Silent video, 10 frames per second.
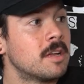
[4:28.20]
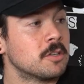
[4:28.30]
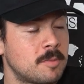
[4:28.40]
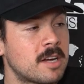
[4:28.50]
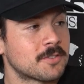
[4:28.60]
It
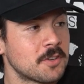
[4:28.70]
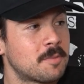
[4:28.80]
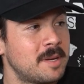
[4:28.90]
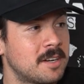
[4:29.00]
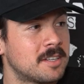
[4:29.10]
was Mosh for Youth
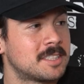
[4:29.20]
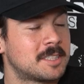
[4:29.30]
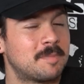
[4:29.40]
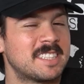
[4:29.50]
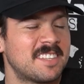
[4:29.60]
beer,
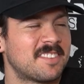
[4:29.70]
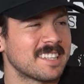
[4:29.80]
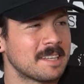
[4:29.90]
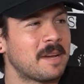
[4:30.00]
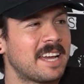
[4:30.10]

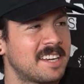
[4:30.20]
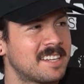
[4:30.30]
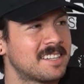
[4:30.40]
specifically made.